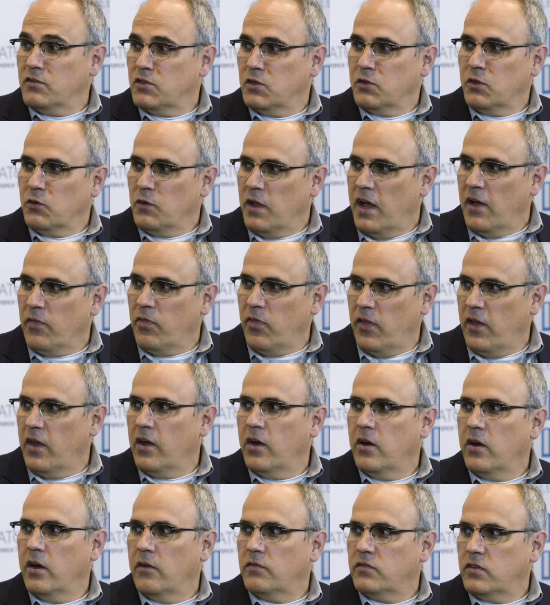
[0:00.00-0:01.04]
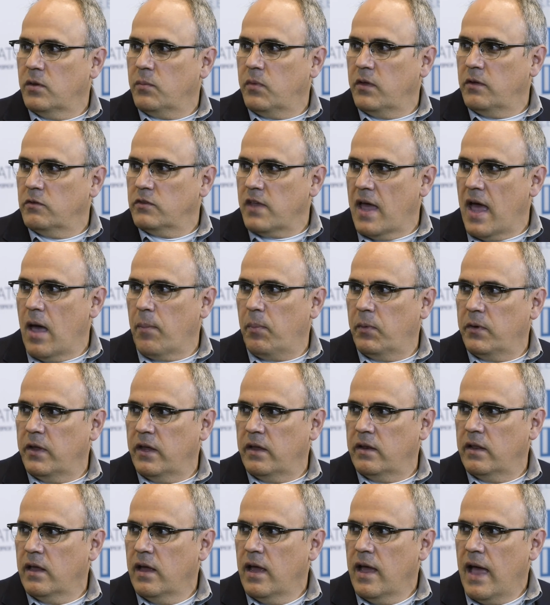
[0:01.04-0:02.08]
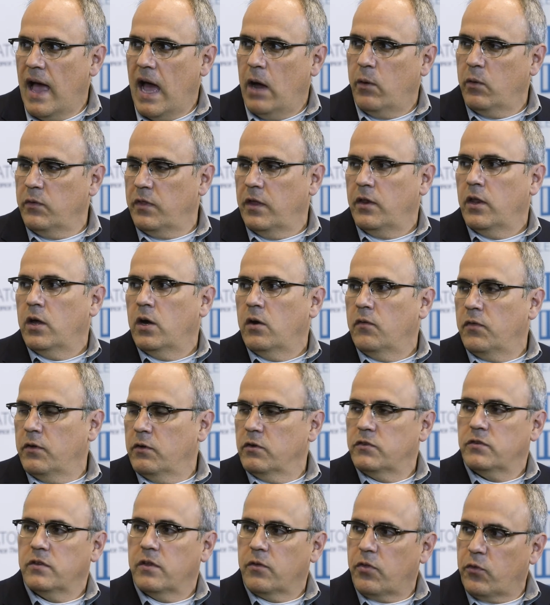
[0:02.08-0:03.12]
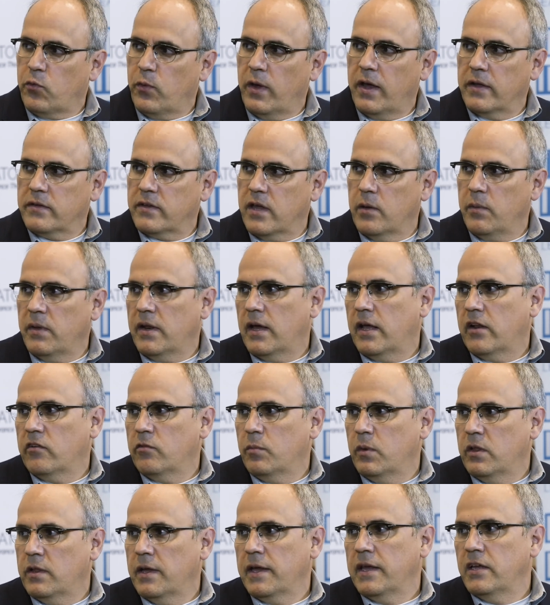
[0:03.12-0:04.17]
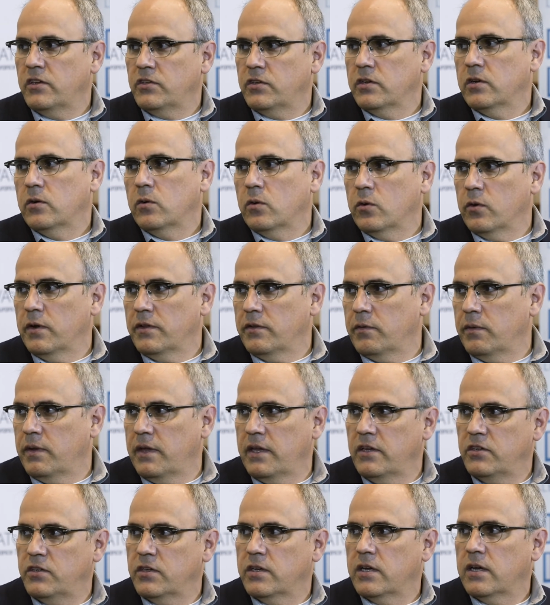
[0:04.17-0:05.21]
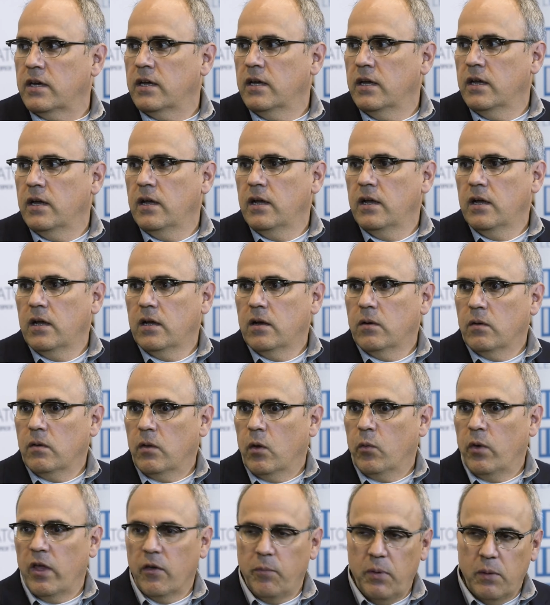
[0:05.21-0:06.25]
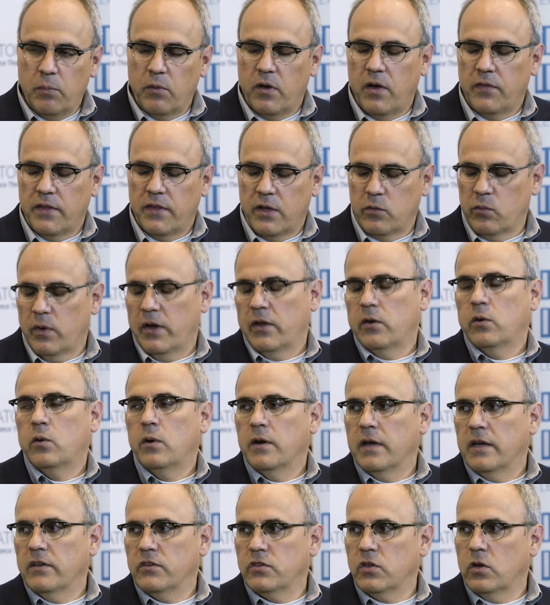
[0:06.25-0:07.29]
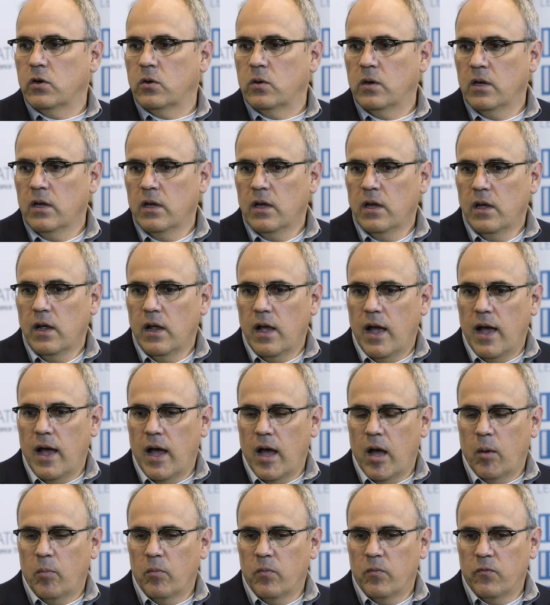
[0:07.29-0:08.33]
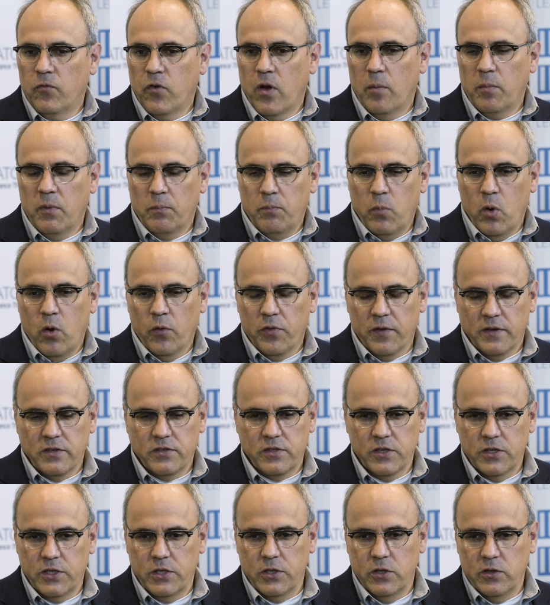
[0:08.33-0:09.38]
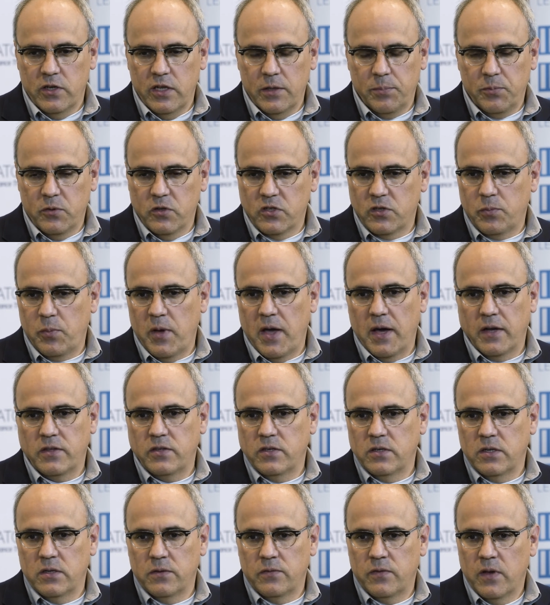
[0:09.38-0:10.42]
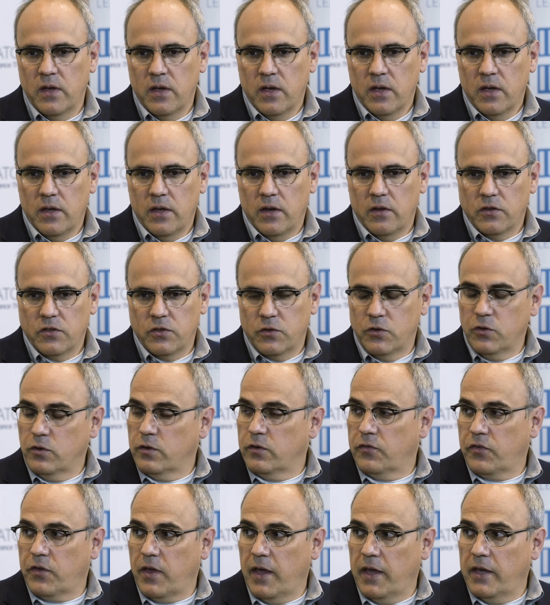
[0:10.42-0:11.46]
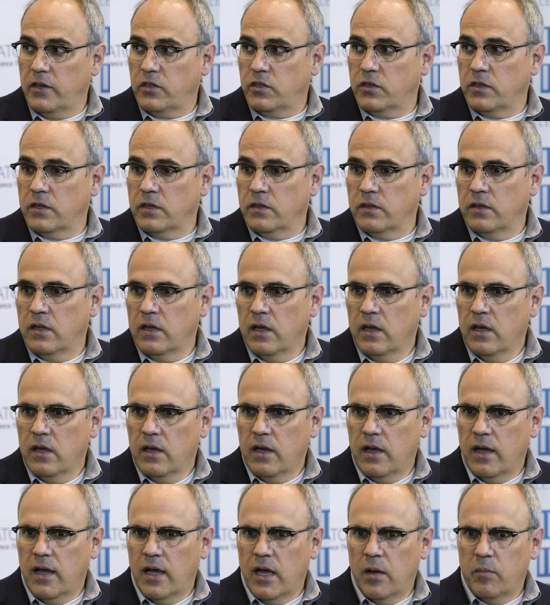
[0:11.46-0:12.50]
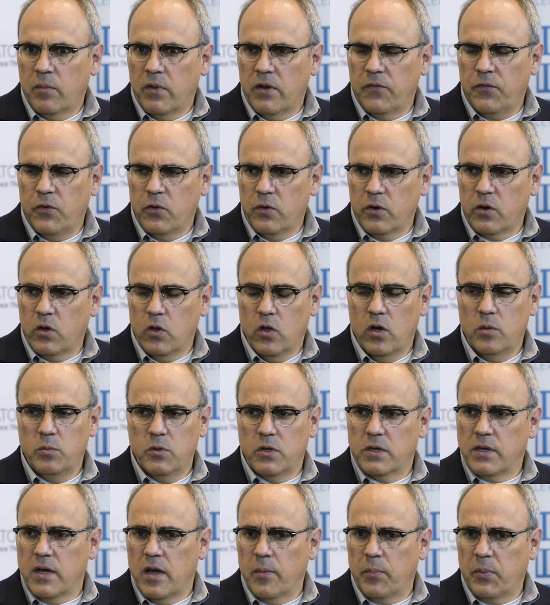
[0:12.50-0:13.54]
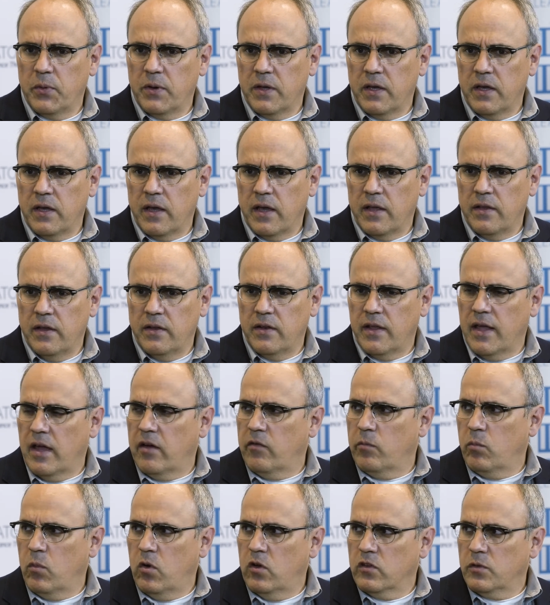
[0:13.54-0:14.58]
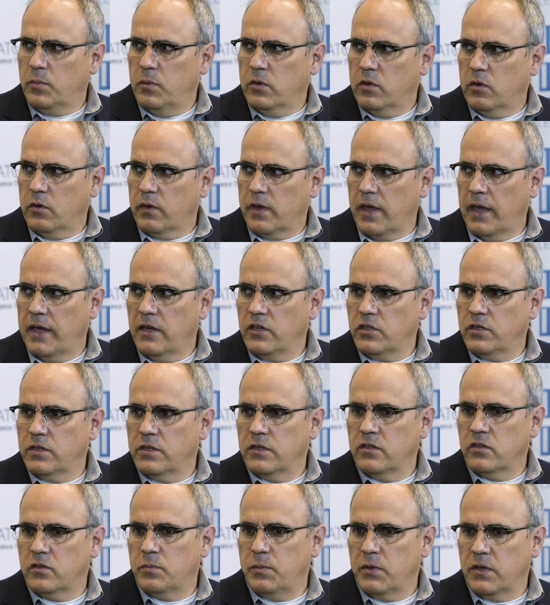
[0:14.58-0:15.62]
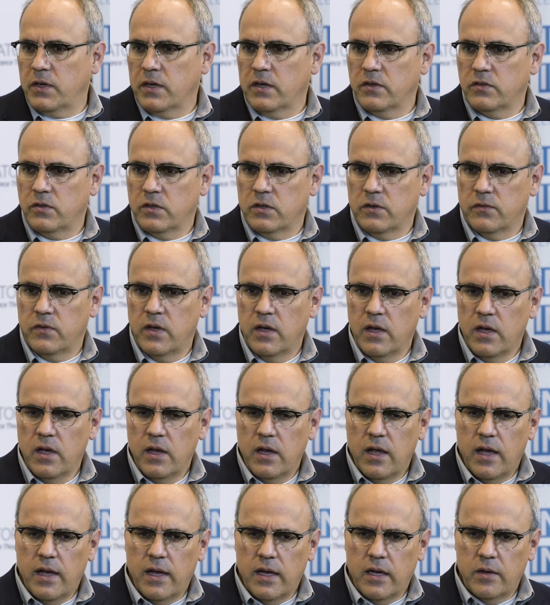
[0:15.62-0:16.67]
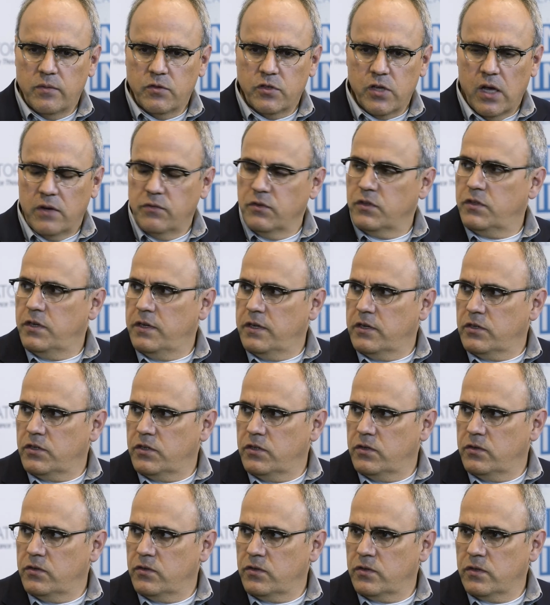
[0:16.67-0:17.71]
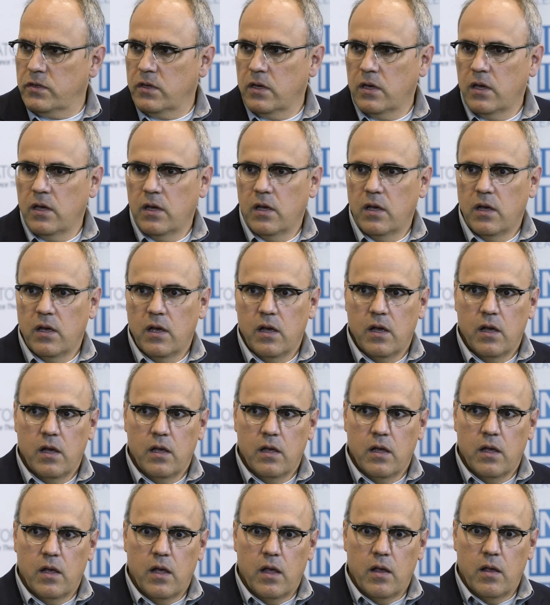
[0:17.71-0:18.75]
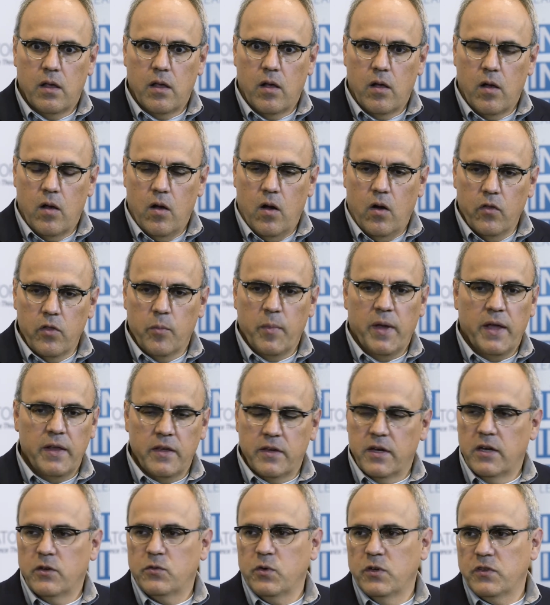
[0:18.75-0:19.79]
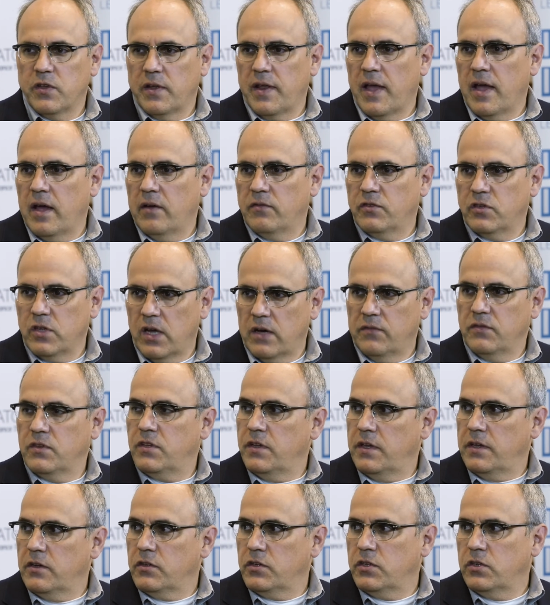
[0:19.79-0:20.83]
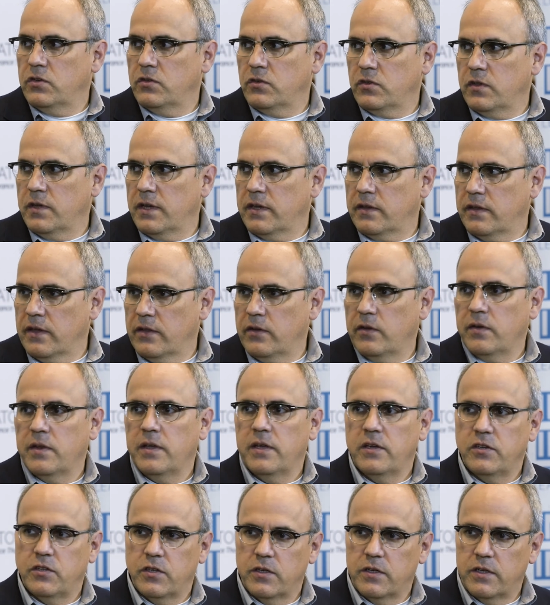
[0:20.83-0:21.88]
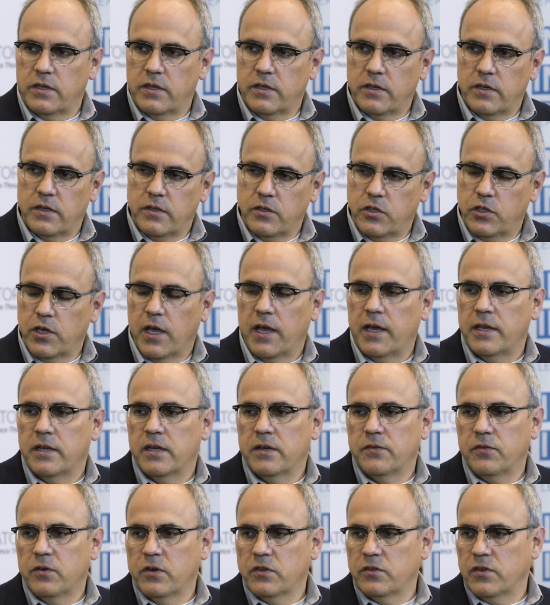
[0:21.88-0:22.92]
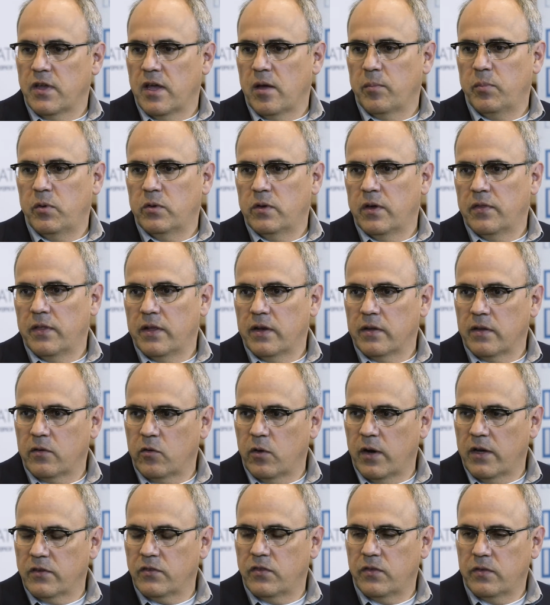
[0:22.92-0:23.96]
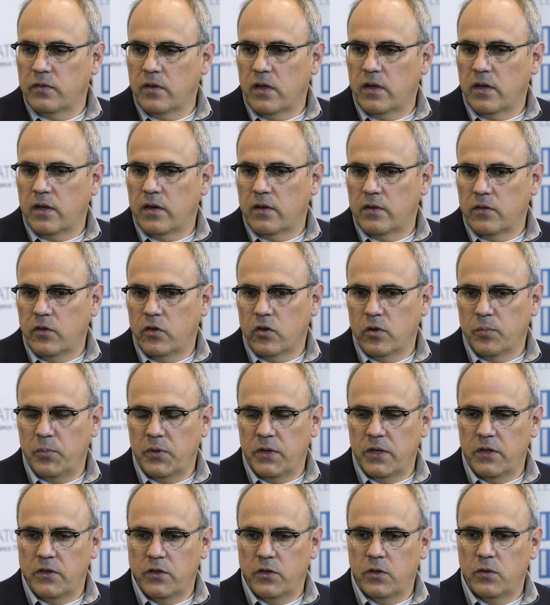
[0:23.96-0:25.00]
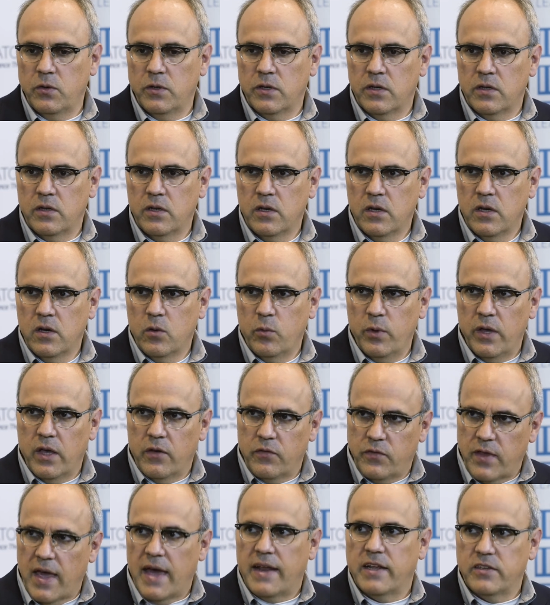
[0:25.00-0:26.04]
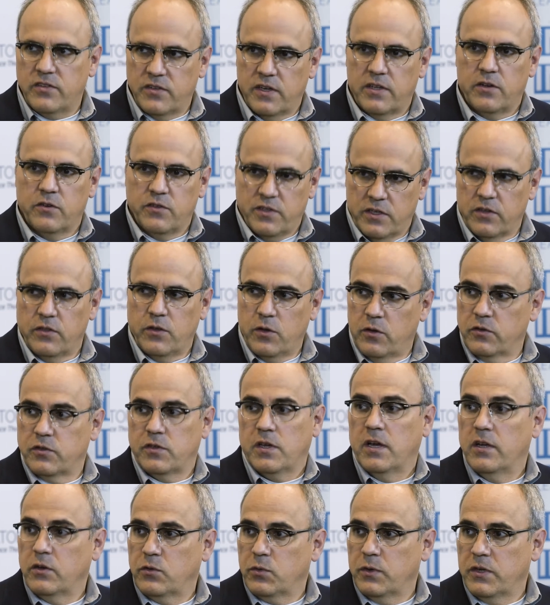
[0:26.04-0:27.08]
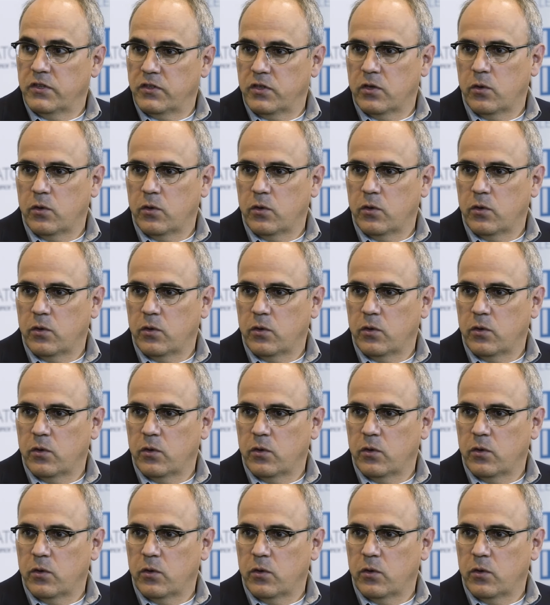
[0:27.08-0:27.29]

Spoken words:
So they're not there if something was happening. How would they know if there was a threat coming out of Malaysia or Indonesia? We have people on that right away. So from both a security perspective, certification, and if you're a global company and need to have multiple locations because of sovereignty issues, all the main countries that have sovereignty issues like Indonesia and China, for example, and then across the European Union, we have data centers in those countries.